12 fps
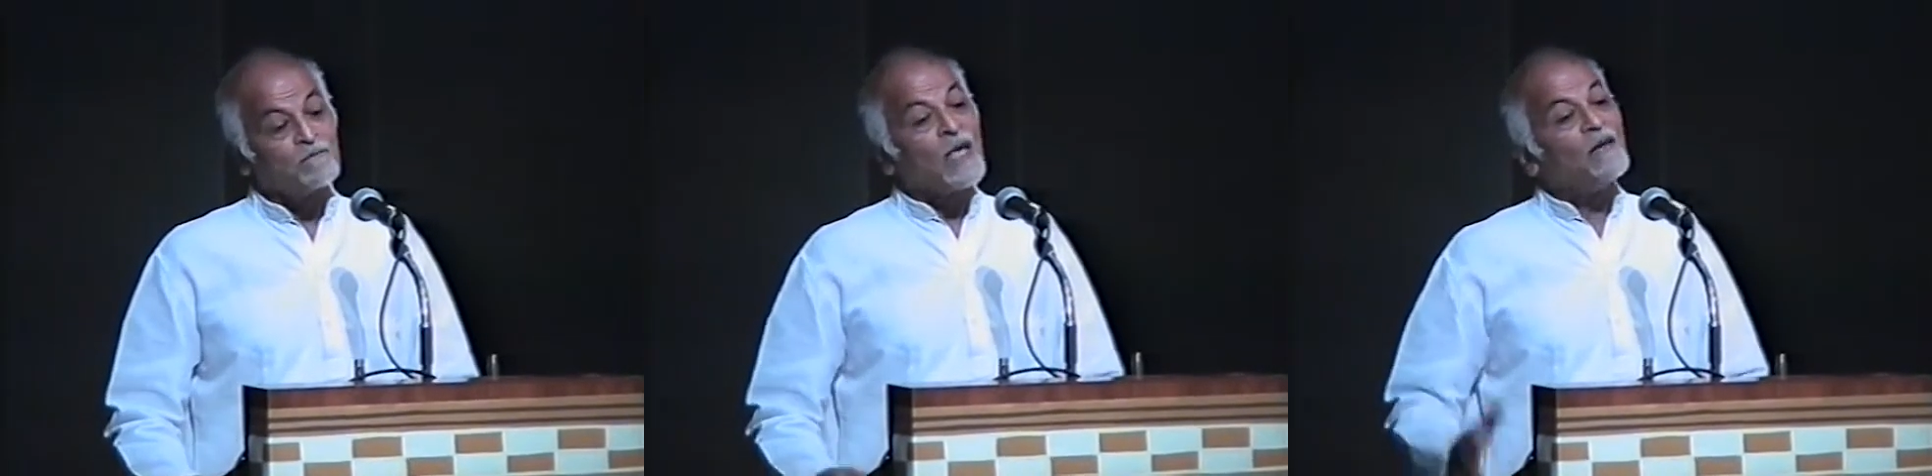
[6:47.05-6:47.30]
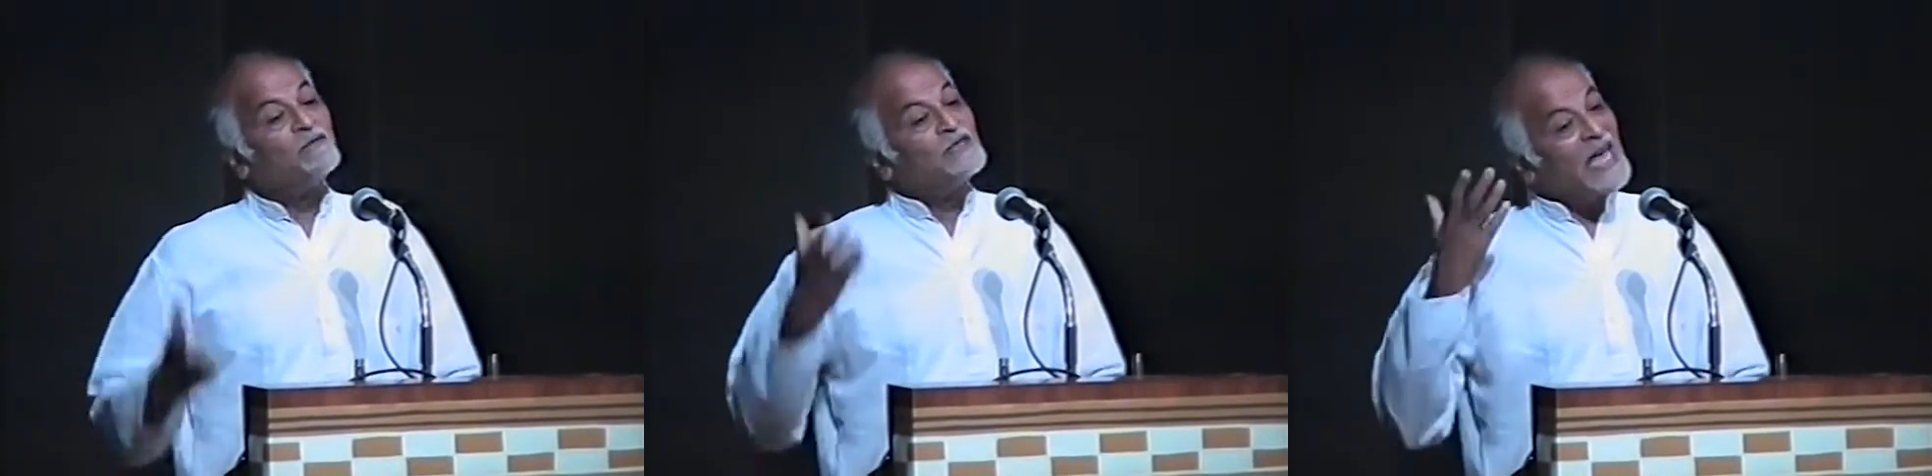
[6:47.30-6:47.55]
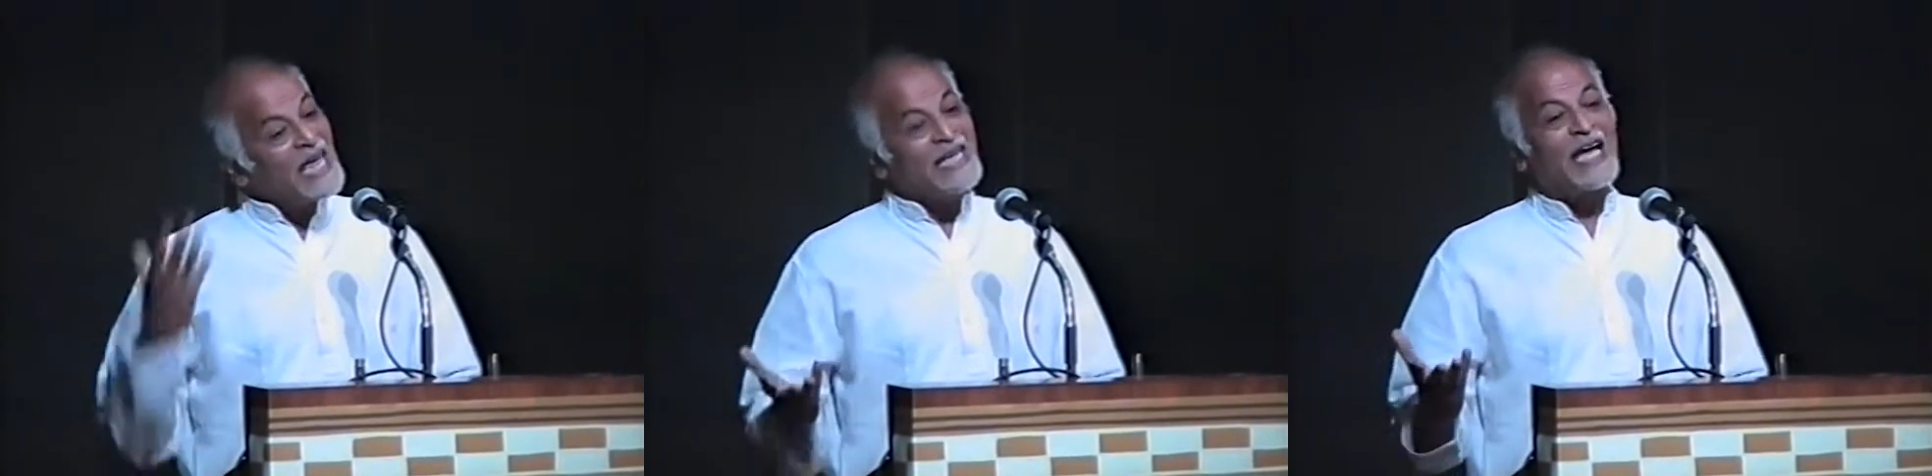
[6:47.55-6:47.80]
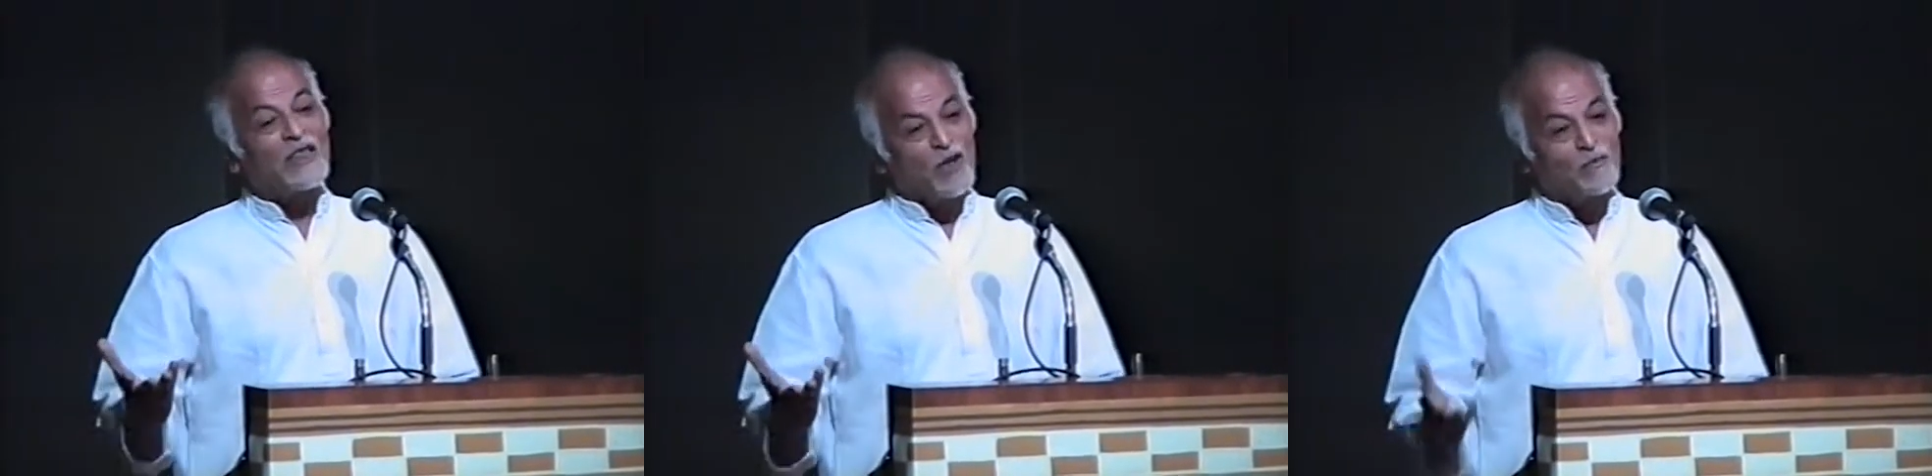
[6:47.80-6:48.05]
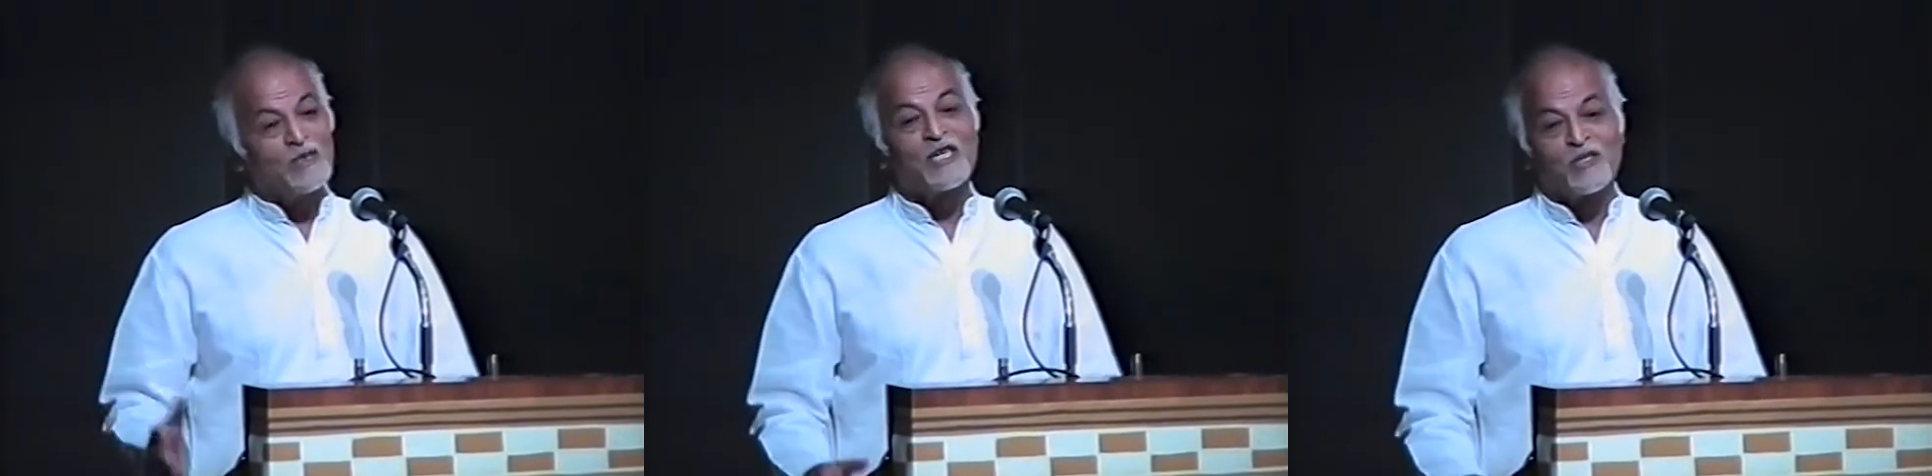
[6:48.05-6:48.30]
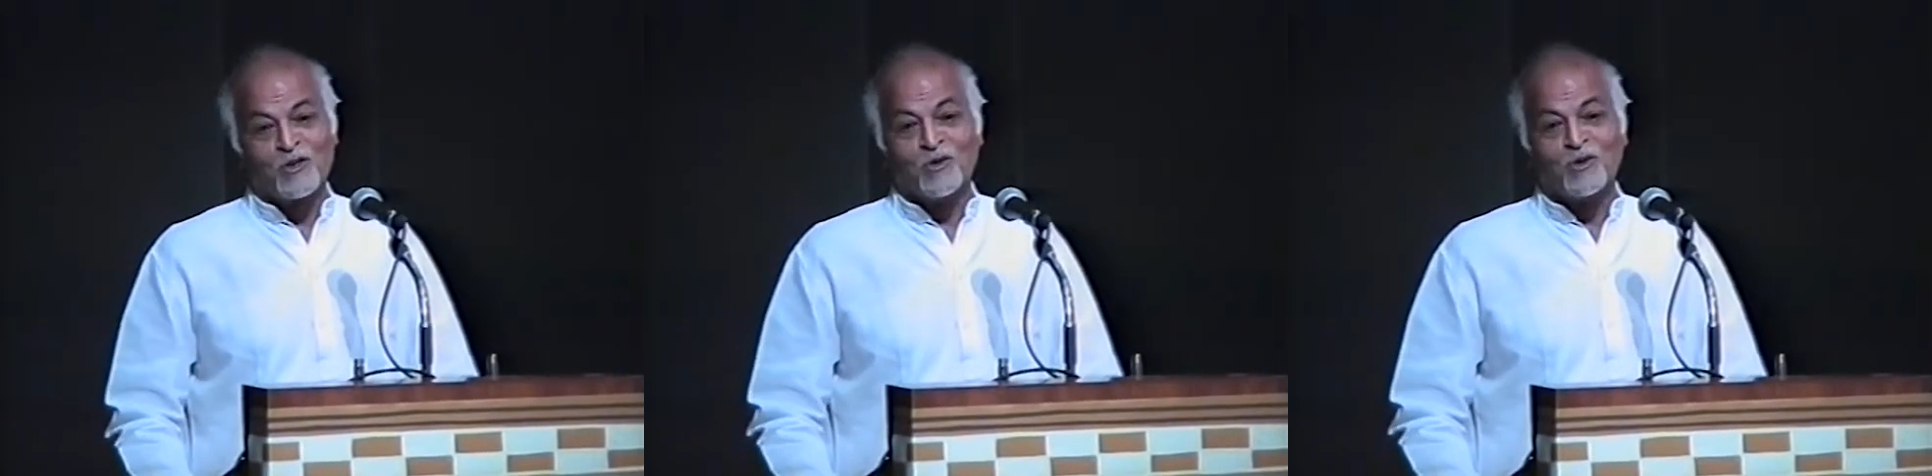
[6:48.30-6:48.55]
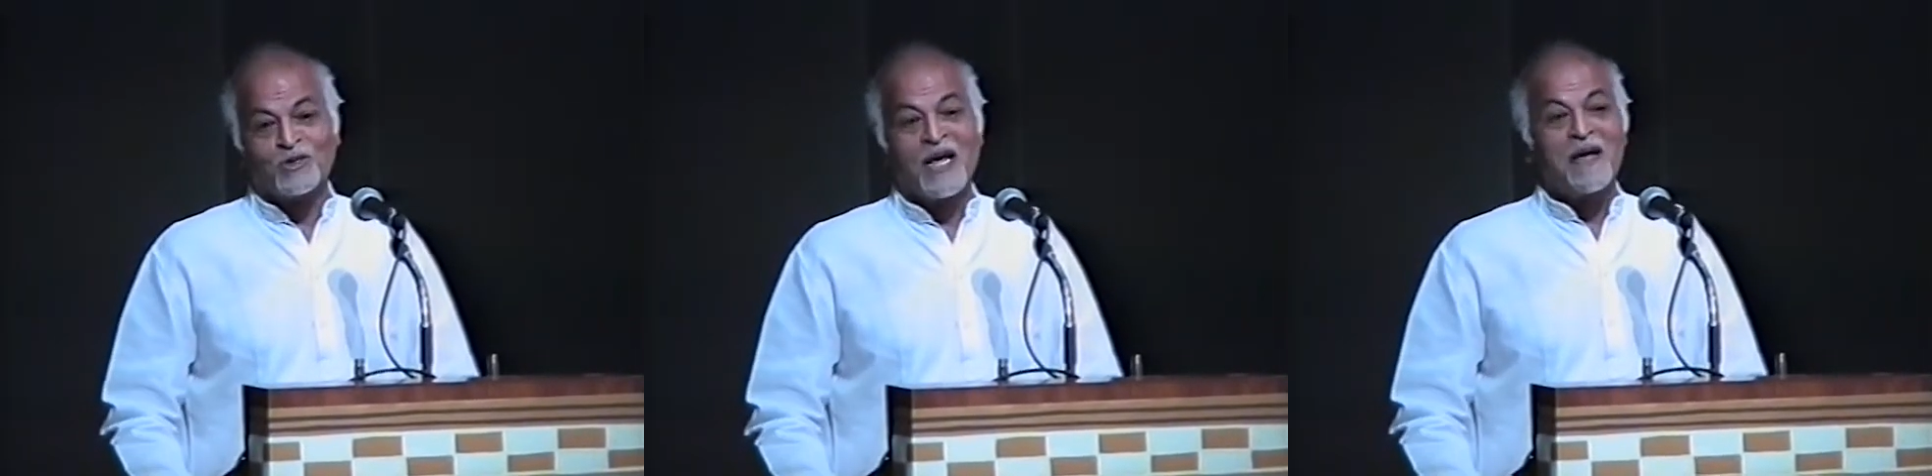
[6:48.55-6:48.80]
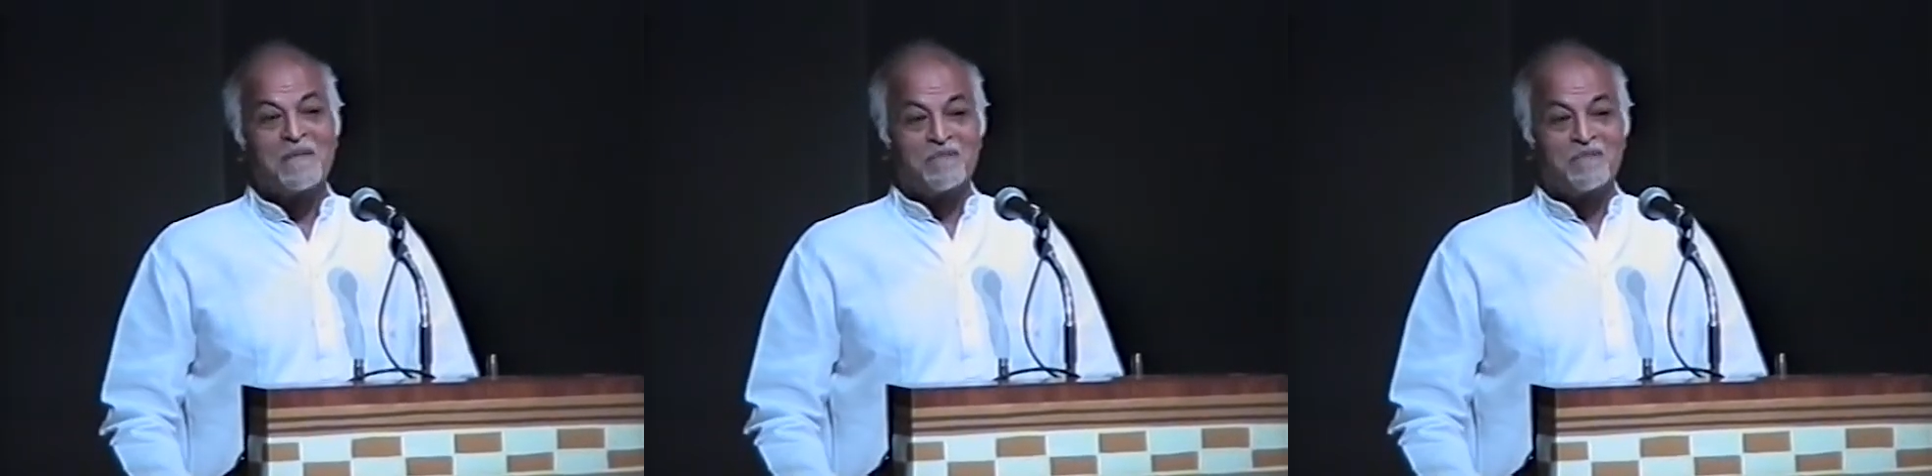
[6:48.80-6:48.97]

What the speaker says: If they cannot be secured